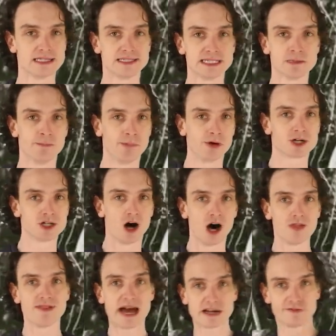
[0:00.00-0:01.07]
a seat booked
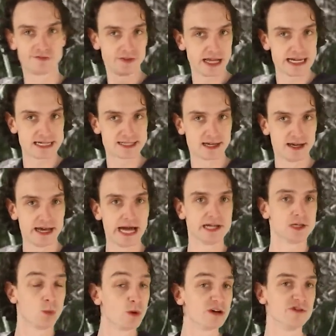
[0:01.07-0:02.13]
on that flight and
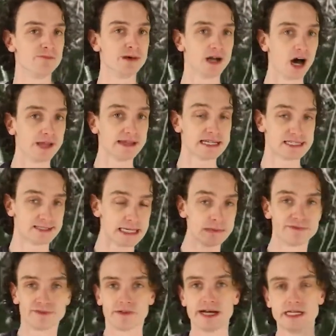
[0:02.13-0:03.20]
he would have been on that
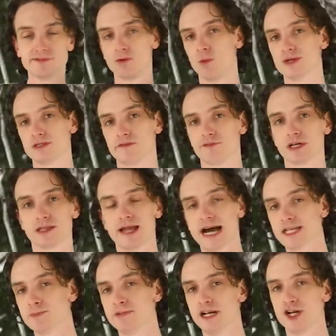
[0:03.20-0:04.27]
same flight if it wasn't for a
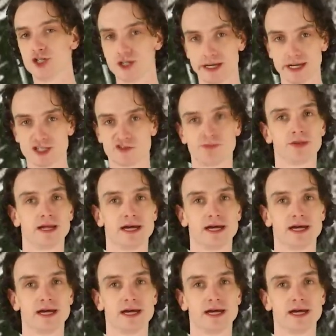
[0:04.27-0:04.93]
last minute change of